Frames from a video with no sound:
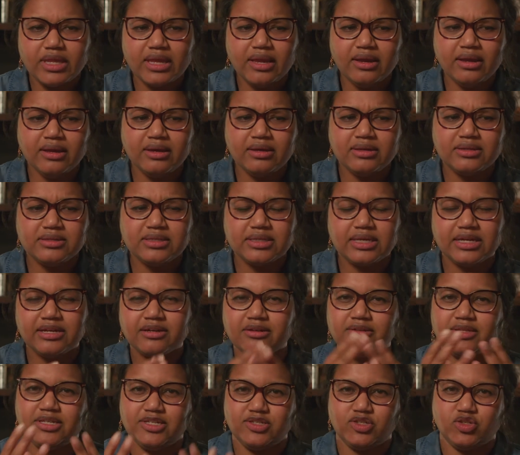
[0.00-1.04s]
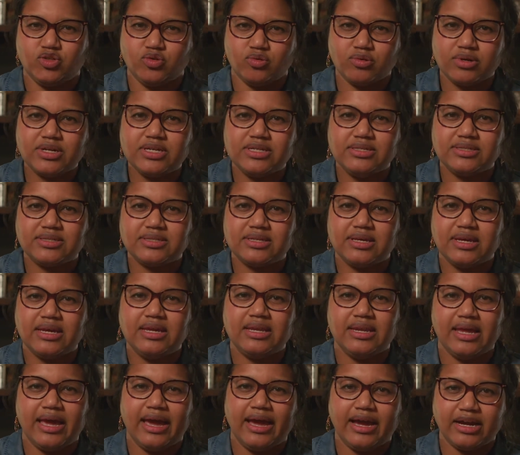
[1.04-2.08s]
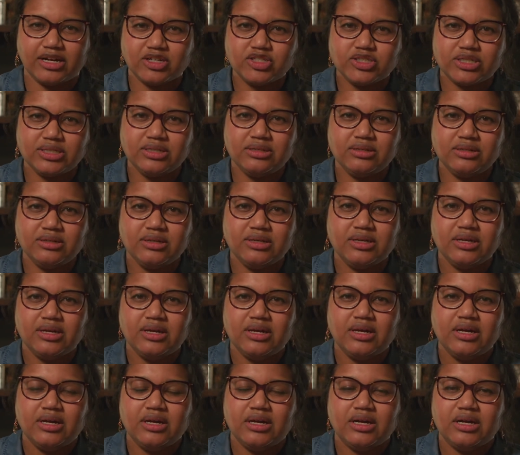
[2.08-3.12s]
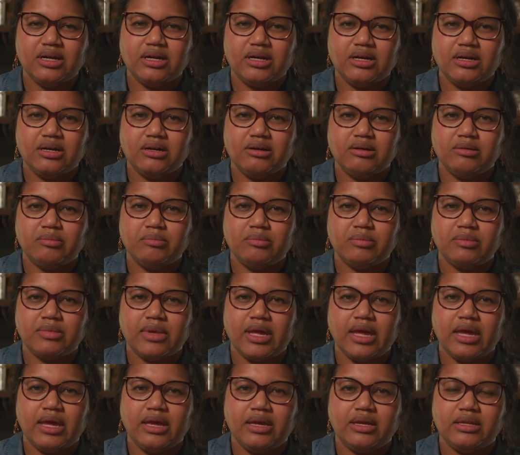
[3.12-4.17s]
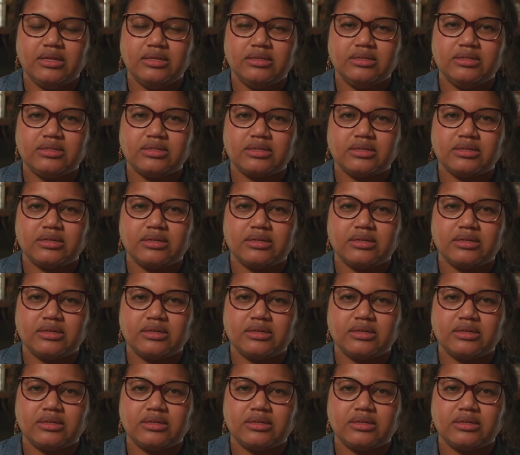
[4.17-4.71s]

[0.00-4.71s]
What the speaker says: and hear these stories in action. And